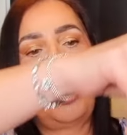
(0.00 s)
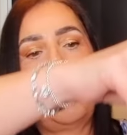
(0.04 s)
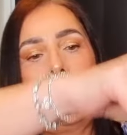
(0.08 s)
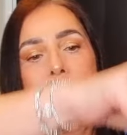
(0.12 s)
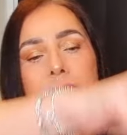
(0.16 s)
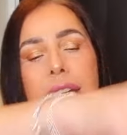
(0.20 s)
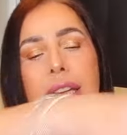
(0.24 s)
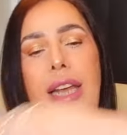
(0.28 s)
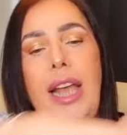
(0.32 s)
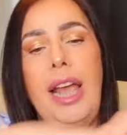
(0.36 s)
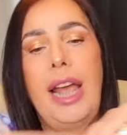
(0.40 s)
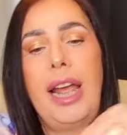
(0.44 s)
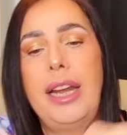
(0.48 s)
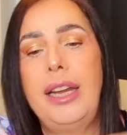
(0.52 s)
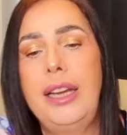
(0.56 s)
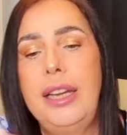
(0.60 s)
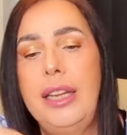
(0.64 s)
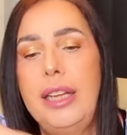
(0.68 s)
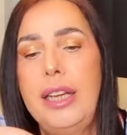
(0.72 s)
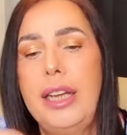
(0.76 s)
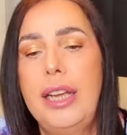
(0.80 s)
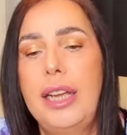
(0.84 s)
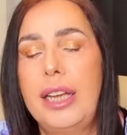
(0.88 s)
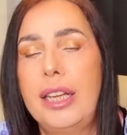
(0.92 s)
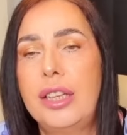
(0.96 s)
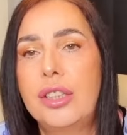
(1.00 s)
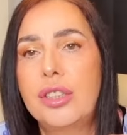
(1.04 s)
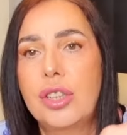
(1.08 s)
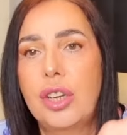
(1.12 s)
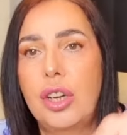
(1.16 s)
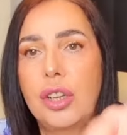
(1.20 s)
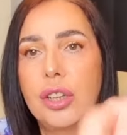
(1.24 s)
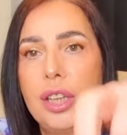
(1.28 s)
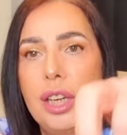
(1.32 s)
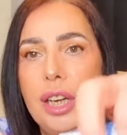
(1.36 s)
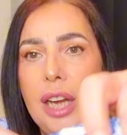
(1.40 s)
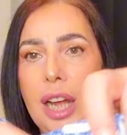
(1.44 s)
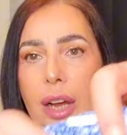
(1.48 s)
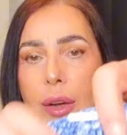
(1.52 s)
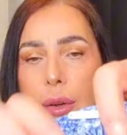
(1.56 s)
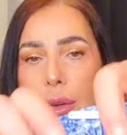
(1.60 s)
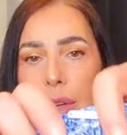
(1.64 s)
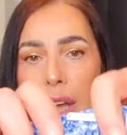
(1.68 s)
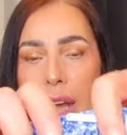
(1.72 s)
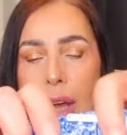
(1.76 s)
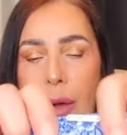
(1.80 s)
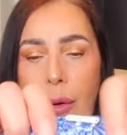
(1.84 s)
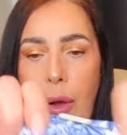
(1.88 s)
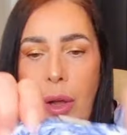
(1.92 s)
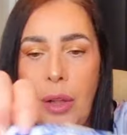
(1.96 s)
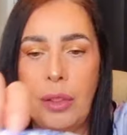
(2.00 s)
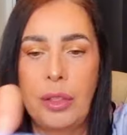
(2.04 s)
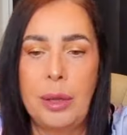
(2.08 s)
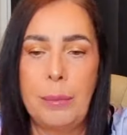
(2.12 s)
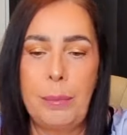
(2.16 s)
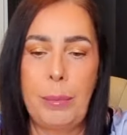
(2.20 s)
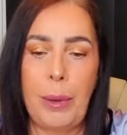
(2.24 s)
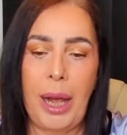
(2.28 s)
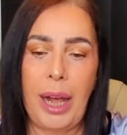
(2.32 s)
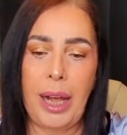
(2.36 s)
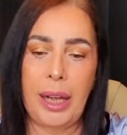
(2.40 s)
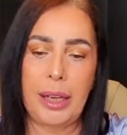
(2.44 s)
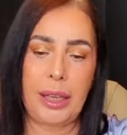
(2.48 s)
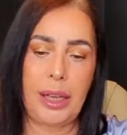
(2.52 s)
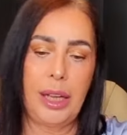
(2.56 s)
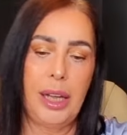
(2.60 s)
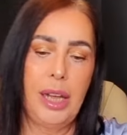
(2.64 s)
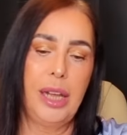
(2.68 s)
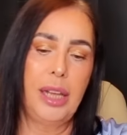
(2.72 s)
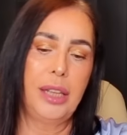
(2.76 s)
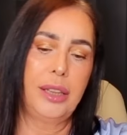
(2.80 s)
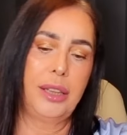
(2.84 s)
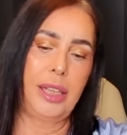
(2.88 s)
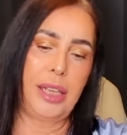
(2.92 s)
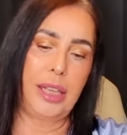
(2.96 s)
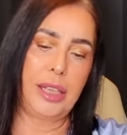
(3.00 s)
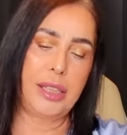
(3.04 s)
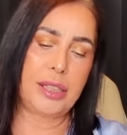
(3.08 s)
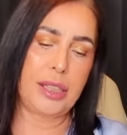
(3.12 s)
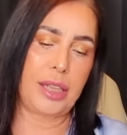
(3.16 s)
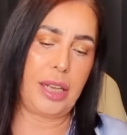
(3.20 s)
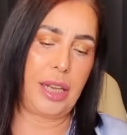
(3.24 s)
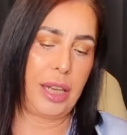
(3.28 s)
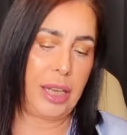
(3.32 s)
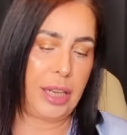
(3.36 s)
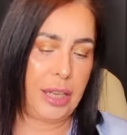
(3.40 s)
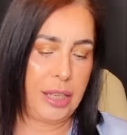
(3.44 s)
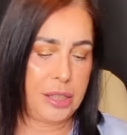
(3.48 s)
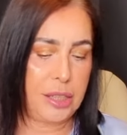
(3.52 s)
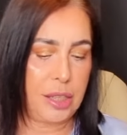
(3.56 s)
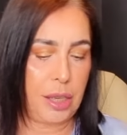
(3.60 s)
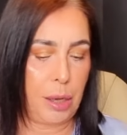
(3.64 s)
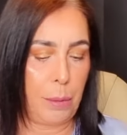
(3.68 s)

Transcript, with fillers: and again it's got the logo on the back this is